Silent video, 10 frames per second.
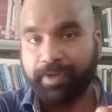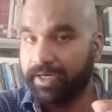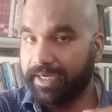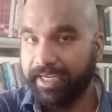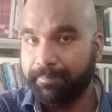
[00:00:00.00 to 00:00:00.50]

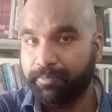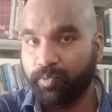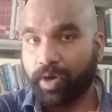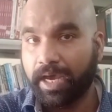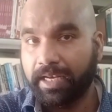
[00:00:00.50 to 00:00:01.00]
deep
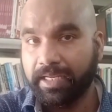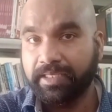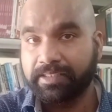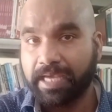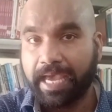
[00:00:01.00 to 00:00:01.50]

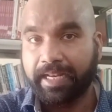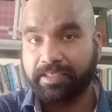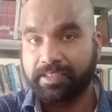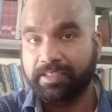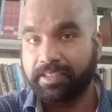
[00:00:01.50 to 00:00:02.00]
valleys and
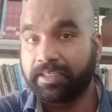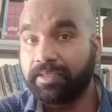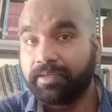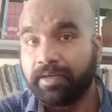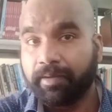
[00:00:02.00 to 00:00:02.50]

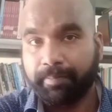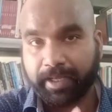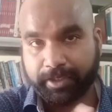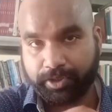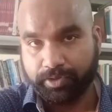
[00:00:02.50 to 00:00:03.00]
extended
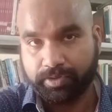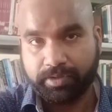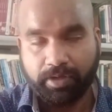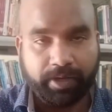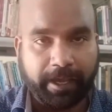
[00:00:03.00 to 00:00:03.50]
plateaus.
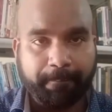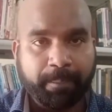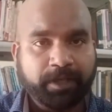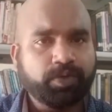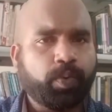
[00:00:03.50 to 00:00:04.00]
Okay,
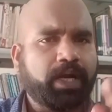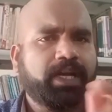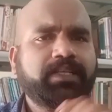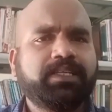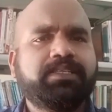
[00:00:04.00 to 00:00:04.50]
so what
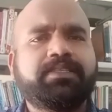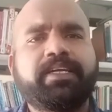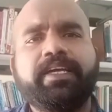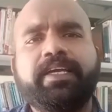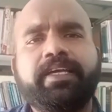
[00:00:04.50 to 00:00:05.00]
are these
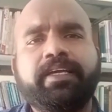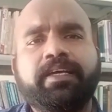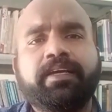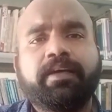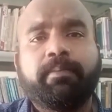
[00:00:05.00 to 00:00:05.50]
3
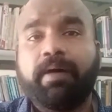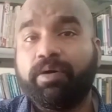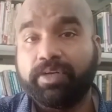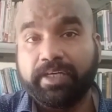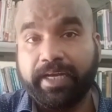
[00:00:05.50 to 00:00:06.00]

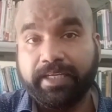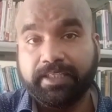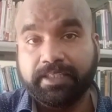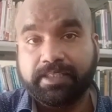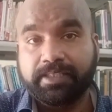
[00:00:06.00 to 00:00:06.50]
mountain
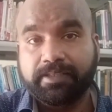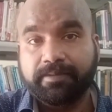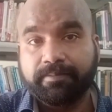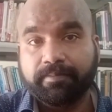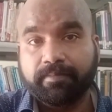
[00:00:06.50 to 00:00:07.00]
ranges?
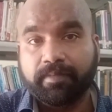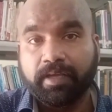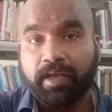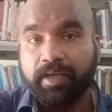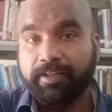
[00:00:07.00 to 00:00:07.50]

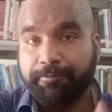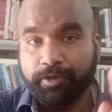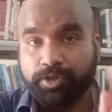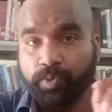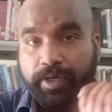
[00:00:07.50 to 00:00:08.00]
The
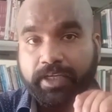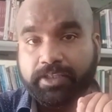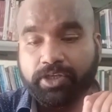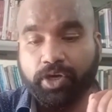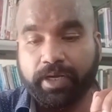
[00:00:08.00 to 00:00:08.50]
first one is
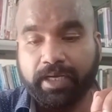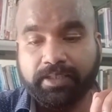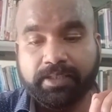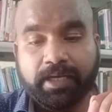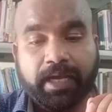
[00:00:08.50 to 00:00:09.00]
known
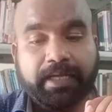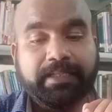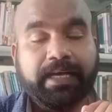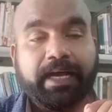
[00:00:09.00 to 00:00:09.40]
as the